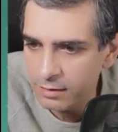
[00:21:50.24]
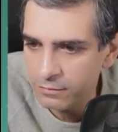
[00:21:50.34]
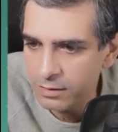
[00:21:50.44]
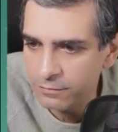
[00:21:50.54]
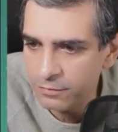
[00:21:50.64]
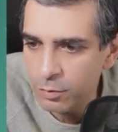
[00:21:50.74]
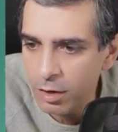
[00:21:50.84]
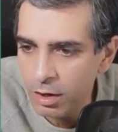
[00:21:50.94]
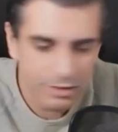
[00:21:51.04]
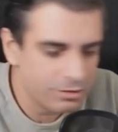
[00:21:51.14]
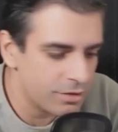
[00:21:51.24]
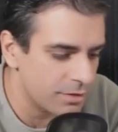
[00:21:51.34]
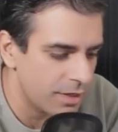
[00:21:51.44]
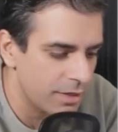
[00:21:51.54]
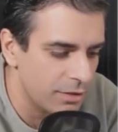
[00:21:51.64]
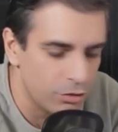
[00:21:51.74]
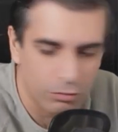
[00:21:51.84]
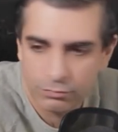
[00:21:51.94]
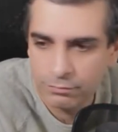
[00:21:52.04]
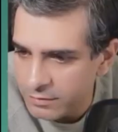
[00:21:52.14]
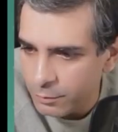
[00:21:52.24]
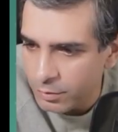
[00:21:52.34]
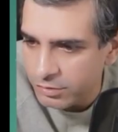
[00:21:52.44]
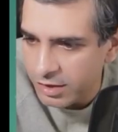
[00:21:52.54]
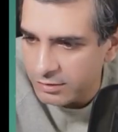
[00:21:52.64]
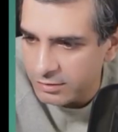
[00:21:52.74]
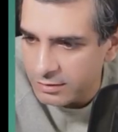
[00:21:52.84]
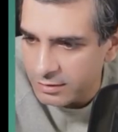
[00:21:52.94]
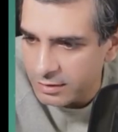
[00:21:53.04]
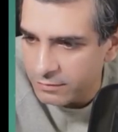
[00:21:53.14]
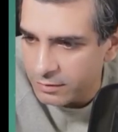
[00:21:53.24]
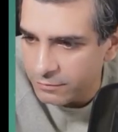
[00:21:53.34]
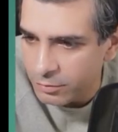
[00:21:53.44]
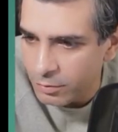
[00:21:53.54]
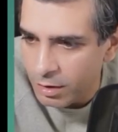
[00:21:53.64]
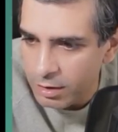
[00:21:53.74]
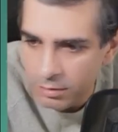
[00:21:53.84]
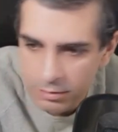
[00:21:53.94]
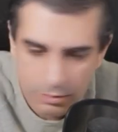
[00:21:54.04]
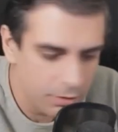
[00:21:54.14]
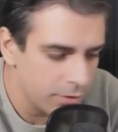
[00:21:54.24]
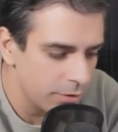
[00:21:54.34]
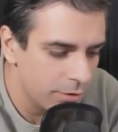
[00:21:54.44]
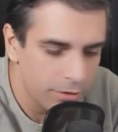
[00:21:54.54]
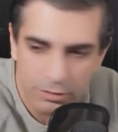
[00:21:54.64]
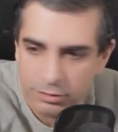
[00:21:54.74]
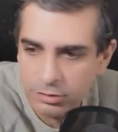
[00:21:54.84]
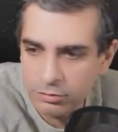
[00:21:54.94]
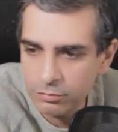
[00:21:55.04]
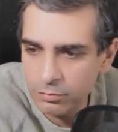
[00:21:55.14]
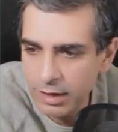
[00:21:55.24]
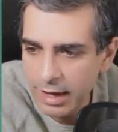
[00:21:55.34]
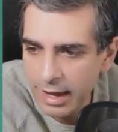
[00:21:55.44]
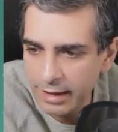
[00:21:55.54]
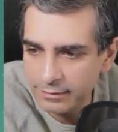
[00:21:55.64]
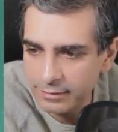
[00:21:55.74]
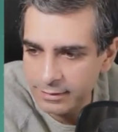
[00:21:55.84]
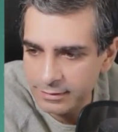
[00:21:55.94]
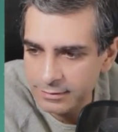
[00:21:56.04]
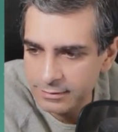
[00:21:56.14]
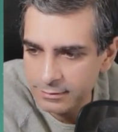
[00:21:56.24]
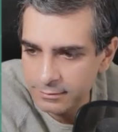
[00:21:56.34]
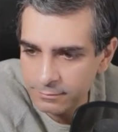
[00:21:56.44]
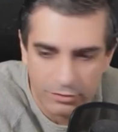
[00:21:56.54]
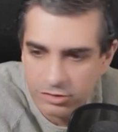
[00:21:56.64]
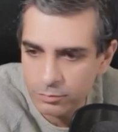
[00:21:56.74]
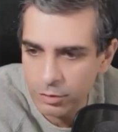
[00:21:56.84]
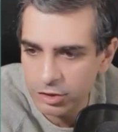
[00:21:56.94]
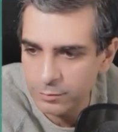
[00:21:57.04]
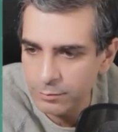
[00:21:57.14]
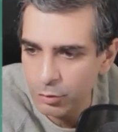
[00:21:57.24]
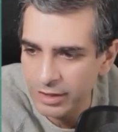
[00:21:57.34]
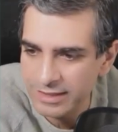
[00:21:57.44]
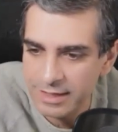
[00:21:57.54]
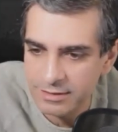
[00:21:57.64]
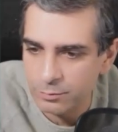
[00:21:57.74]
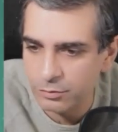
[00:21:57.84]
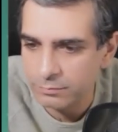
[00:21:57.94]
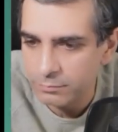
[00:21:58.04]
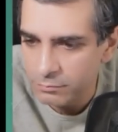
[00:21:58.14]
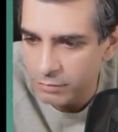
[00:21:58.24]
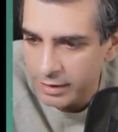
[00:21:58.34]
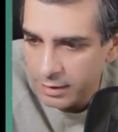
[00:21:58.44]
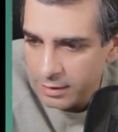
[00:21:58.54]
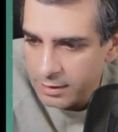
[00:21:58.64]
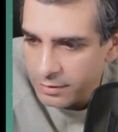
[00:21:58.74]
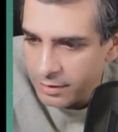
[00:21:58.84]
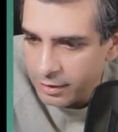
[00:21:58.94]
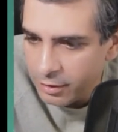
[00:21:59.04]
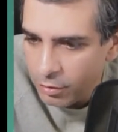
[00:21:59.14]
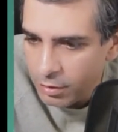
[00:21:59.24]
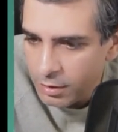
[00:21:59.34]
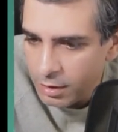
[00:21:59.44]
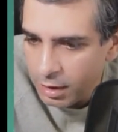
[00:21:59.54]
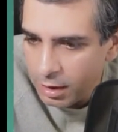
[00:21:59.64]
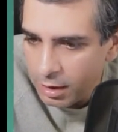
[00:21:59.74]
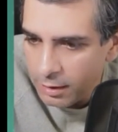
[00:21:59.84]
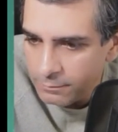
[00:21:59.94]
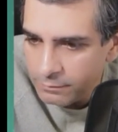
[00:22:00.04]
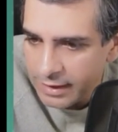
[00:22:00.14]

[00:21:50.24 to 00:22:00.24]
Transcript: Even if you are, let's just say new. Right, so if I want to change this, even if you are new at this. I just want it to be more accessible, right? There you go.